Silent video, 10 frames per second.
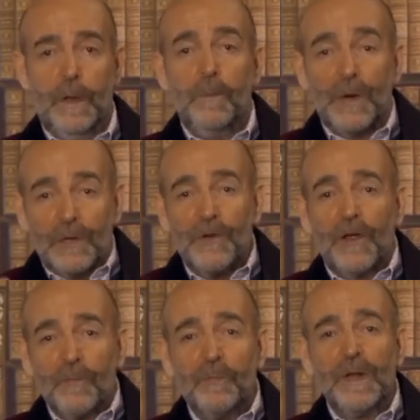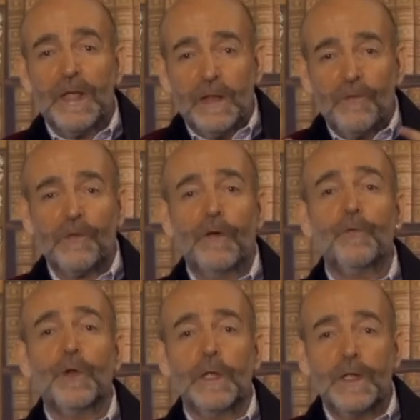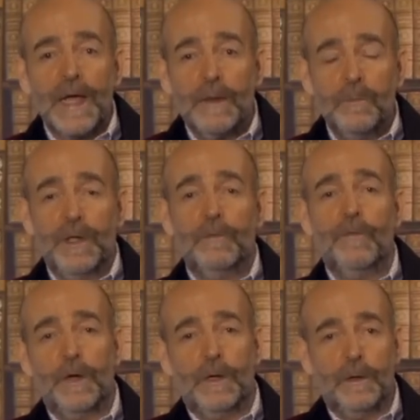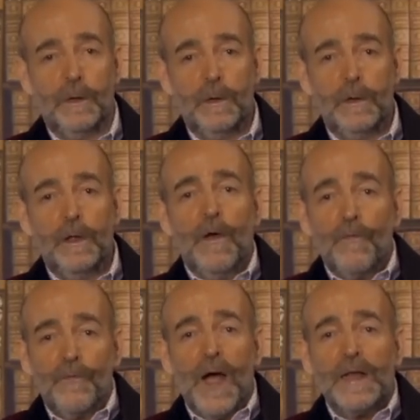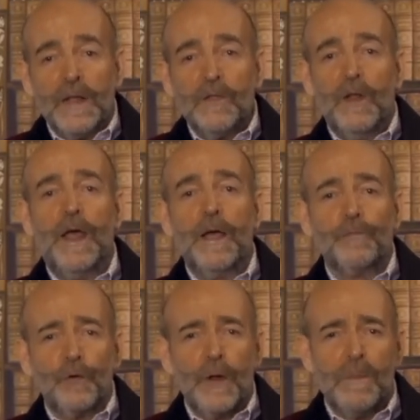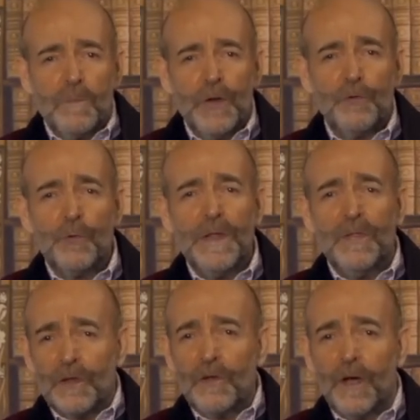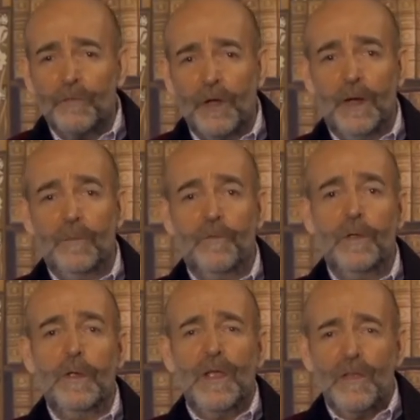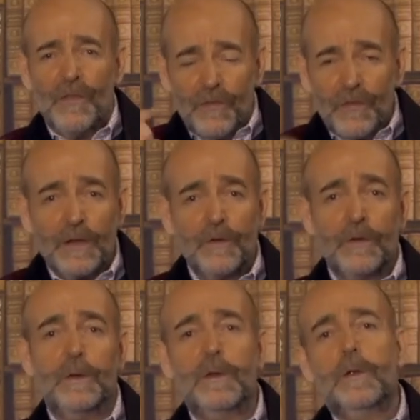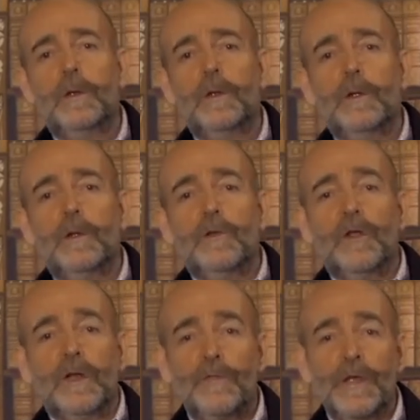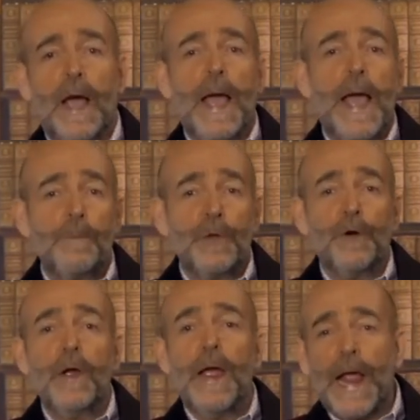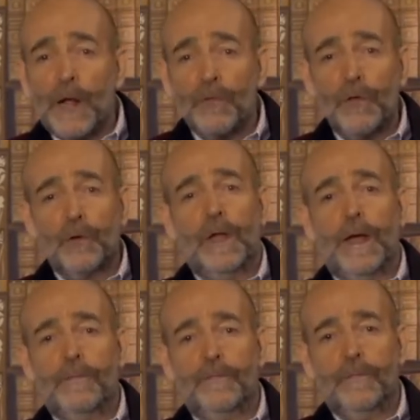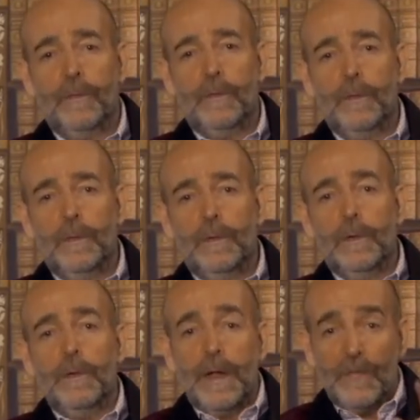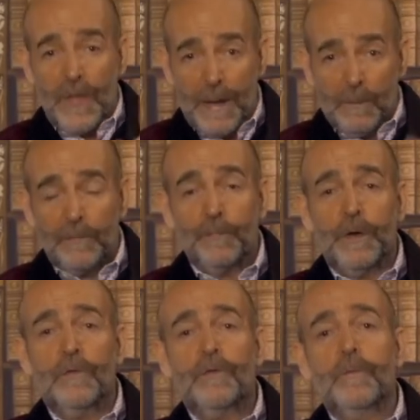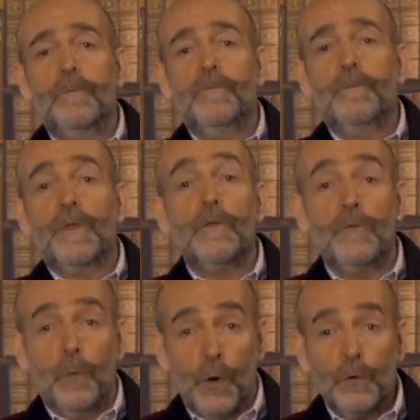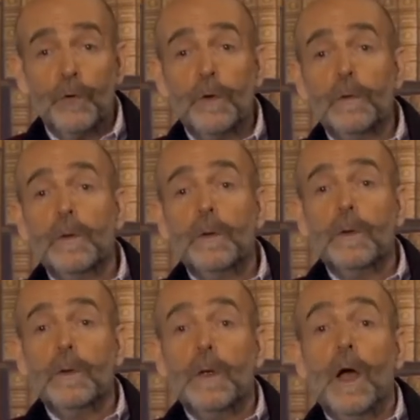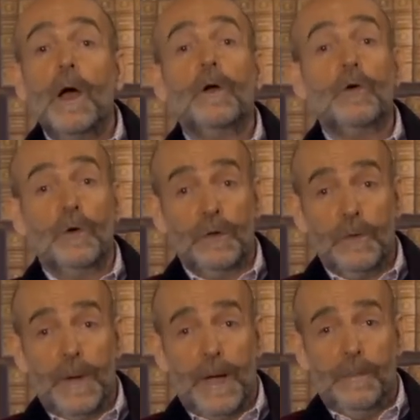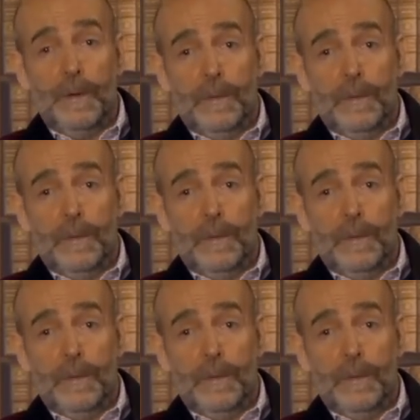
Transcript: but just plain suffering can be avoided. Finding the laughter in between the tough times is essential to living a happier, healthier life. And that, my friends, is the word according to Bob.